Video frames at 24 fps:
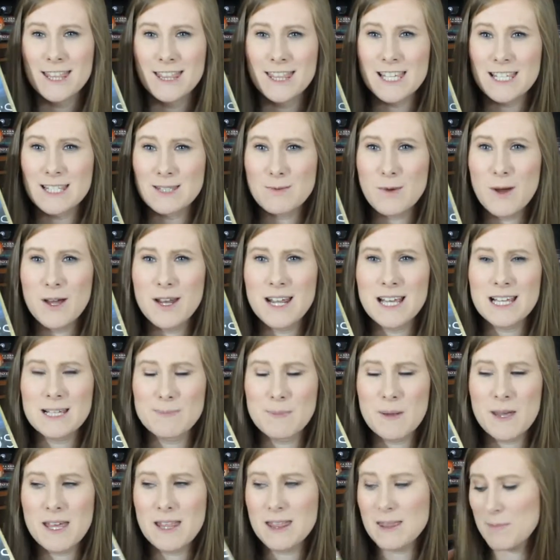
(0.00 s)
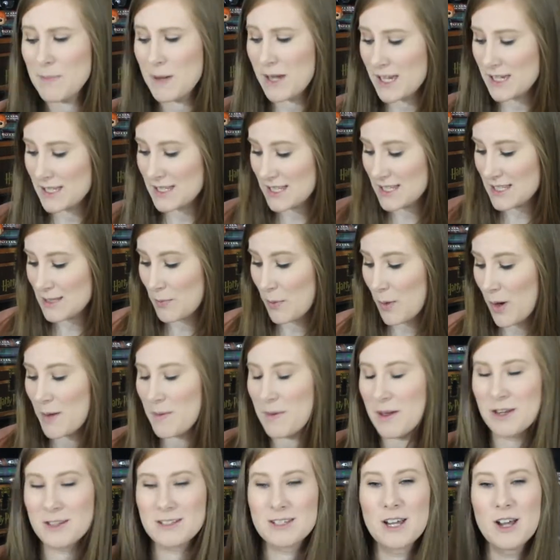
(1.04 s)
this one has been the biggest
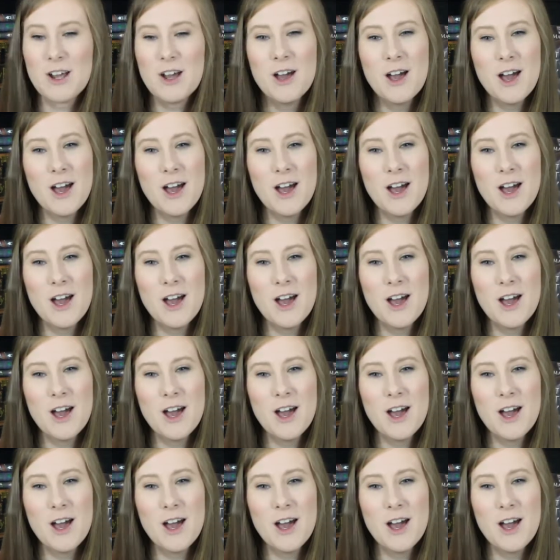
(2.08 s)
disappointment.